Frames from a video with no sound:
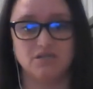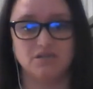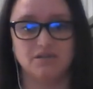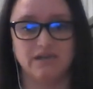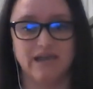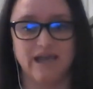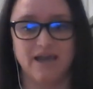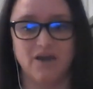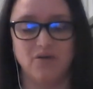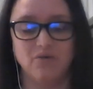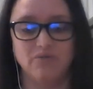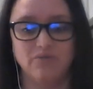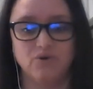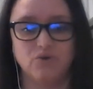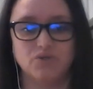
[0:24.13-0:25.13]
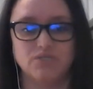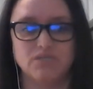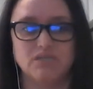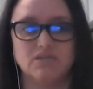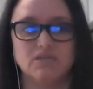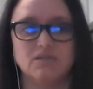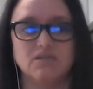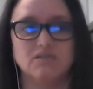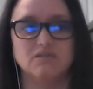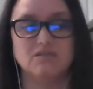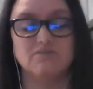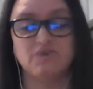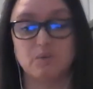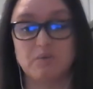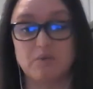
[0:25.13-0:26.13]
now versus
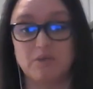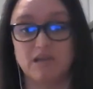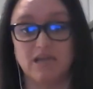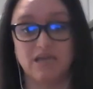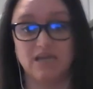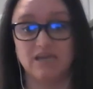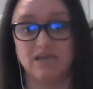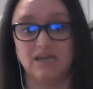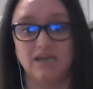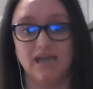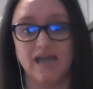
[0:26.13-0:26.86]
from the beginning,